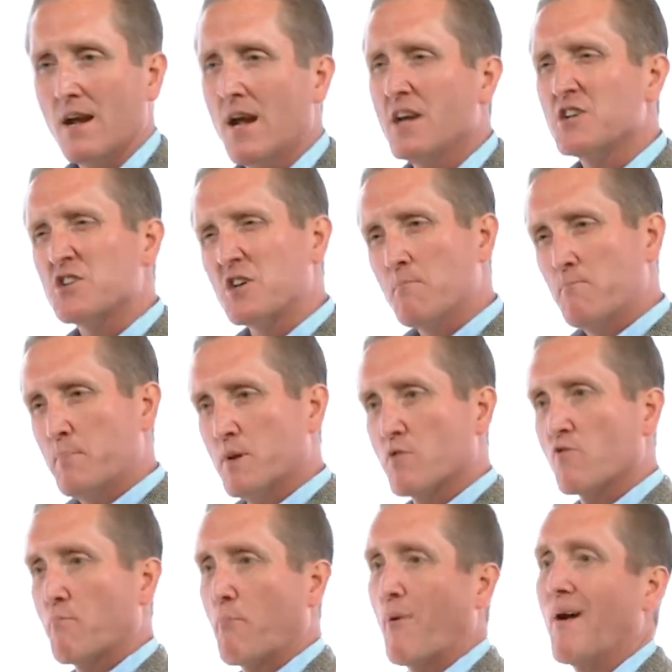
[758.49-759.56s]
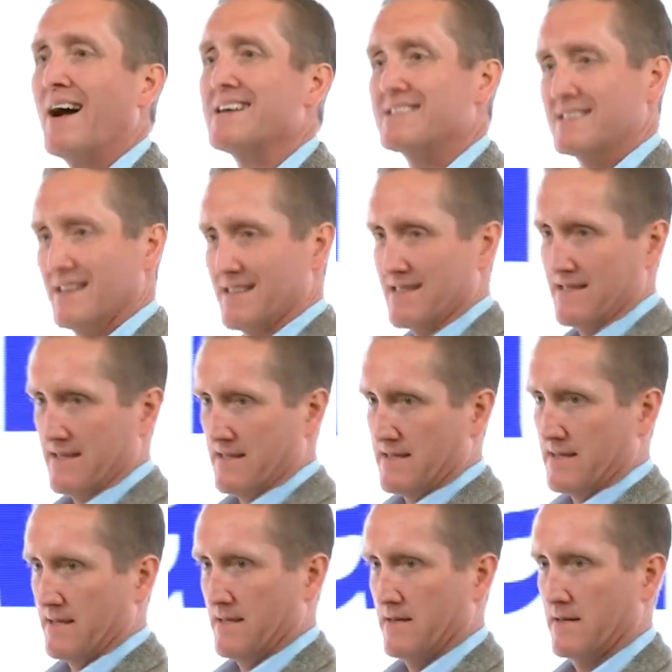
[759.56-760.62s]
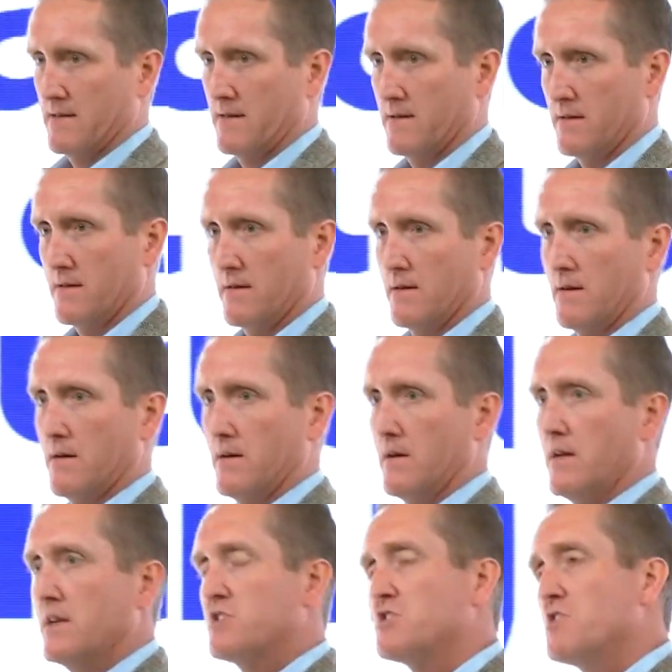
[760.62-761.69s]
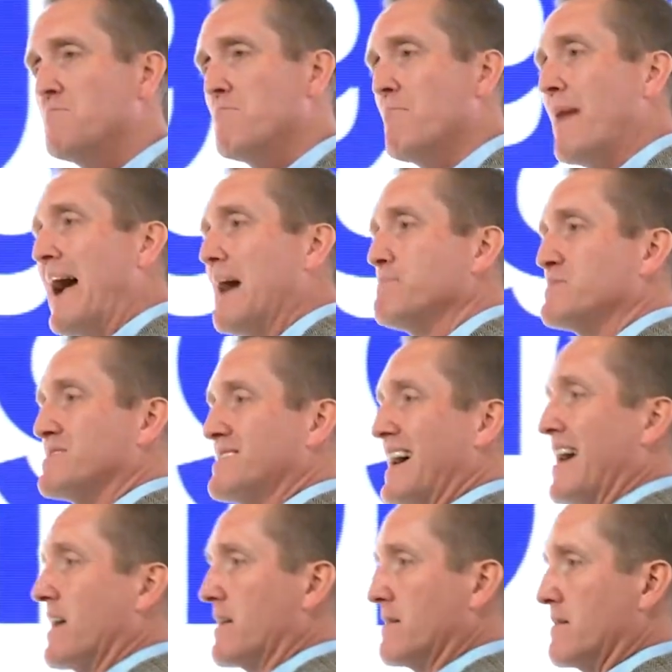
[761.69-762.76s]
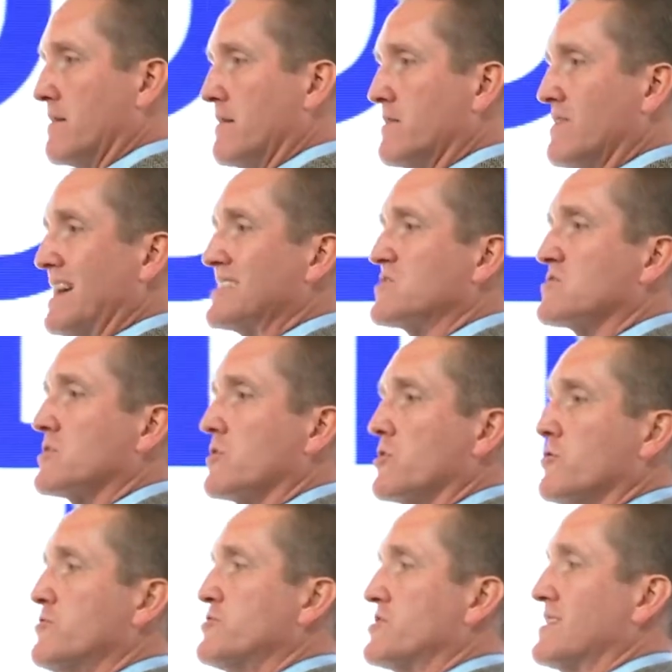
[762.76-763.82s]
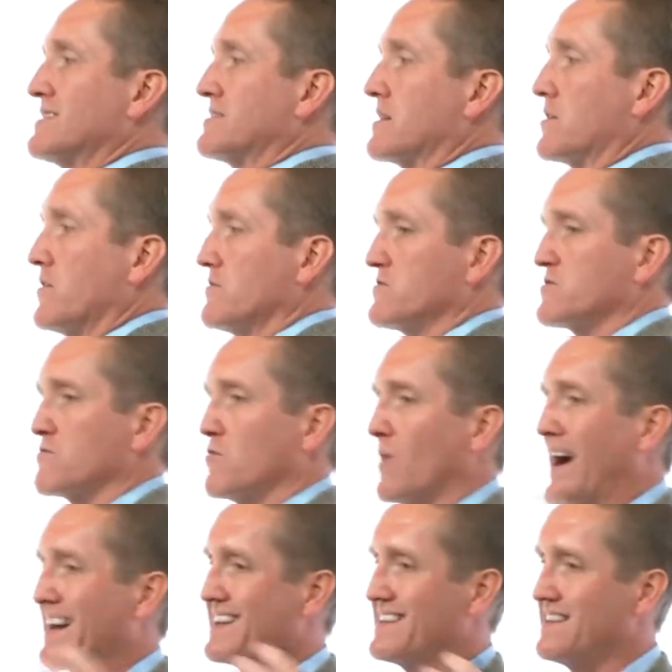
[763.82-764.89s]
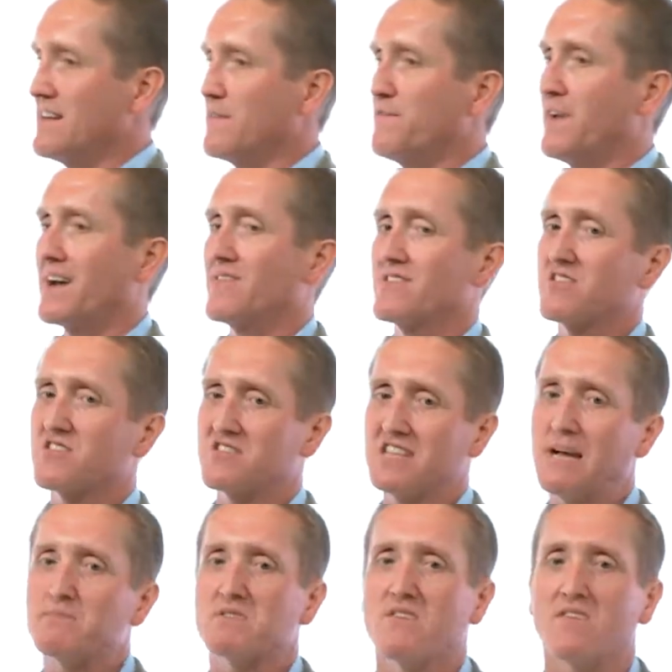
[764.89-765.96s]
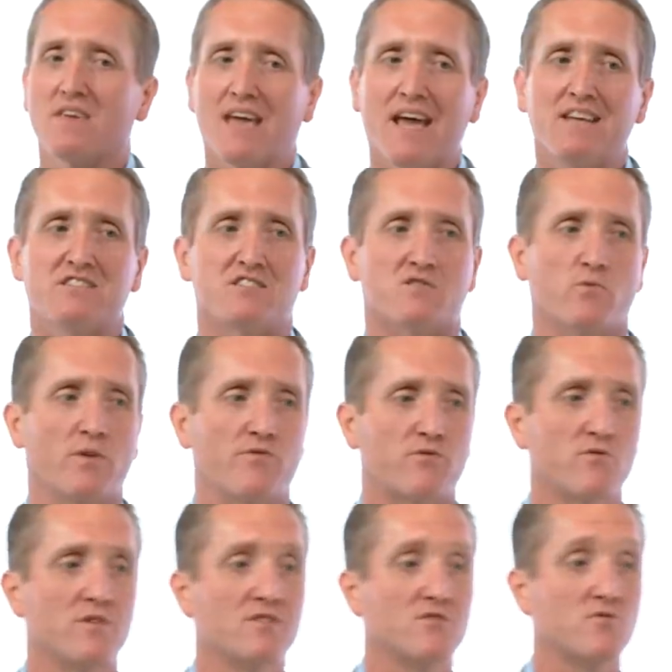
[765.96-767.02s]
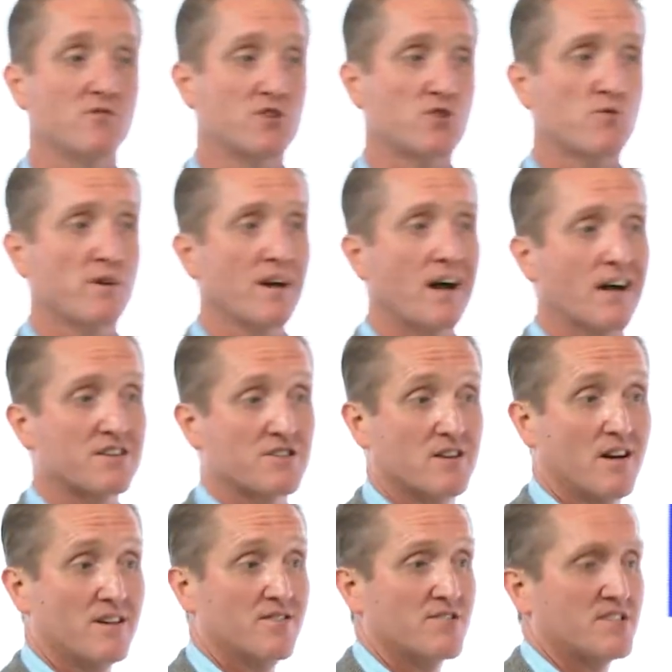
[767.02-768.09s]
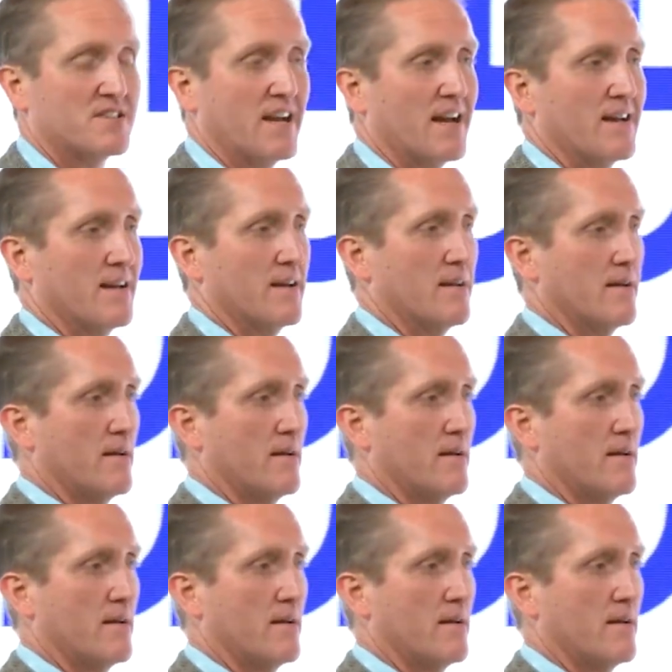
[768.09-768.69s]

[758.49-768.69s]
She builds processes. She maps that solution as it goes through identifying the steps that the agents went through to do the triage, to understand it.